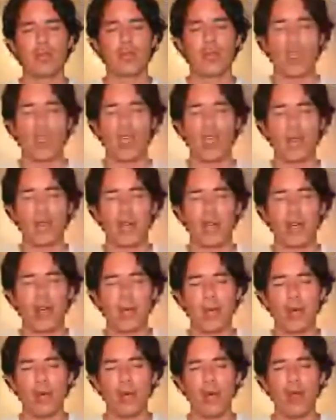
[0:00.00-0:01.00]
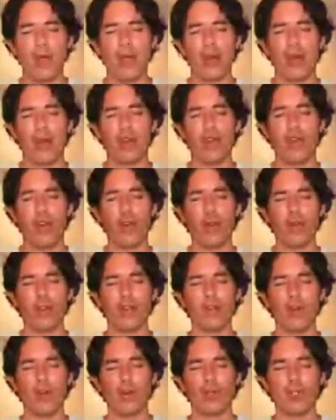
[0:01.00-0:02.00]
I become aware of all the
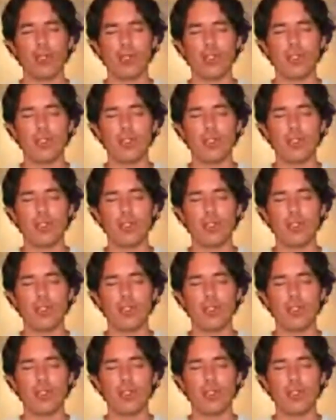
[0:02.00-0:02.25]
emotions